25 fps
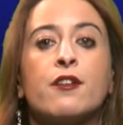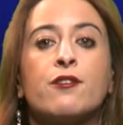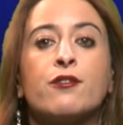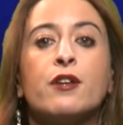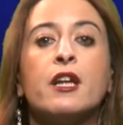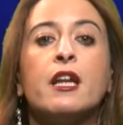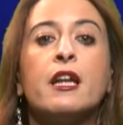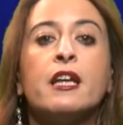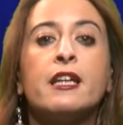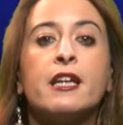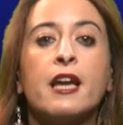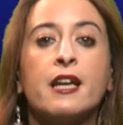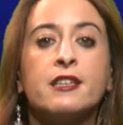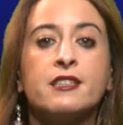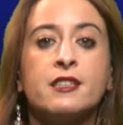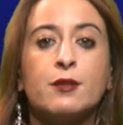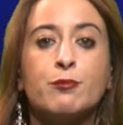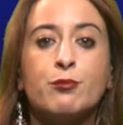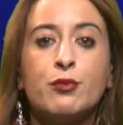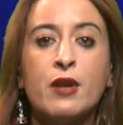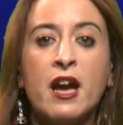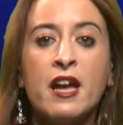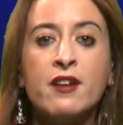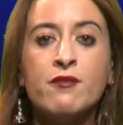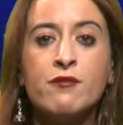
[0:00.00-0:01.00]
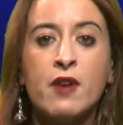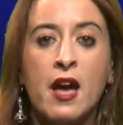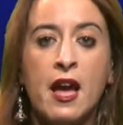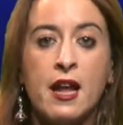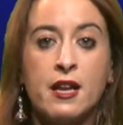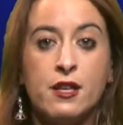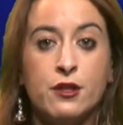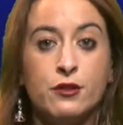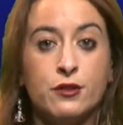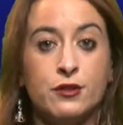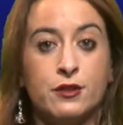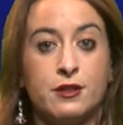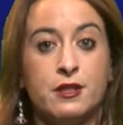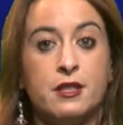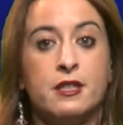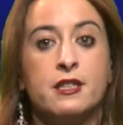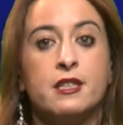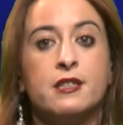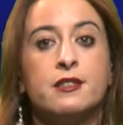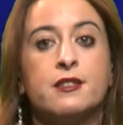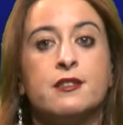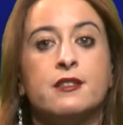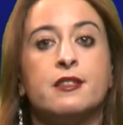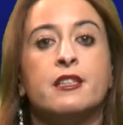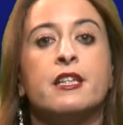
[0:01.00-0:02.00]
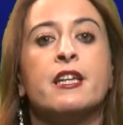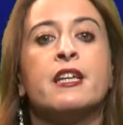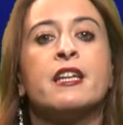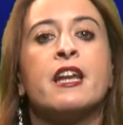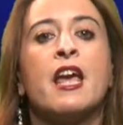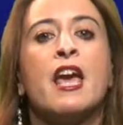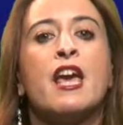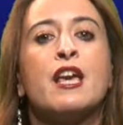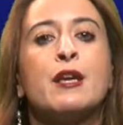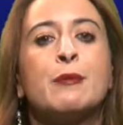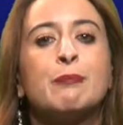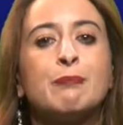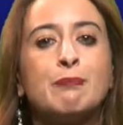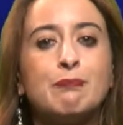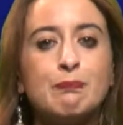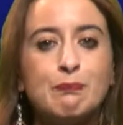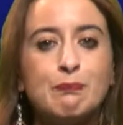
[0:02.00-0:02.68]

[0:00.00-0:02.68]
really gets the brand values in its DNA.